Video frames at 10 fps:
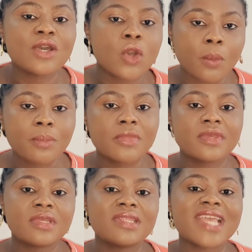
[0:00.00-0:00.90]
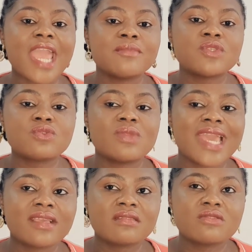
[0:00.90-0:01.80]
up times two,
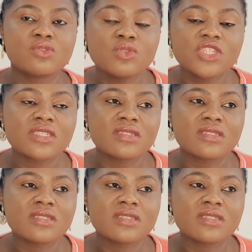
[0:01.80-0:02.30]
like two